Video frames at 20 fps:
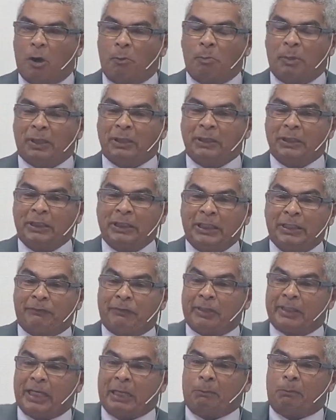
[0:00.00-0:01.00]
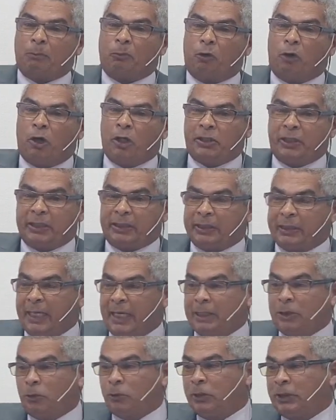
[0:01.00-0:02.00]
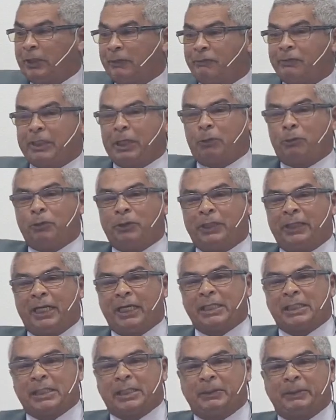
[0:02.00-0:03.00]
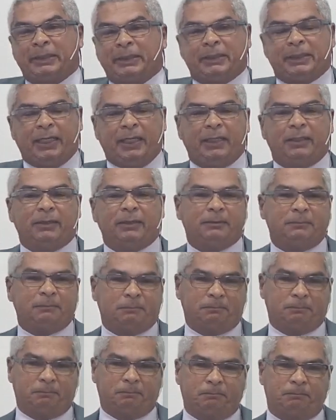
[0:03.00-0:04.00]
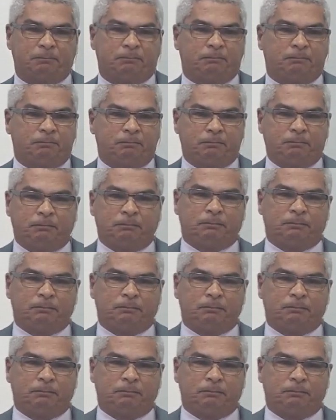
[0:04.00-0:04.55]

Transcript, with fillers: To have his soul delivered from eternal death, or delivered from